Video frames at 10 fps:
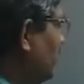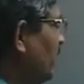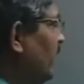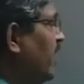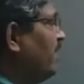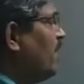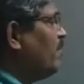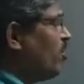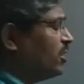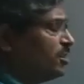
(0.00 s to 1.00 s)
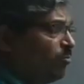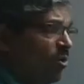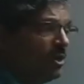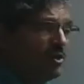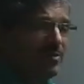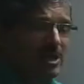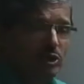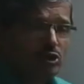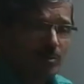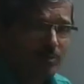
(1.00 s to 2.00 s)
that for smaller
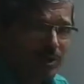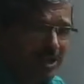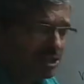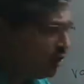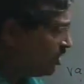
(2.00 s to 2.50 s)
values of potential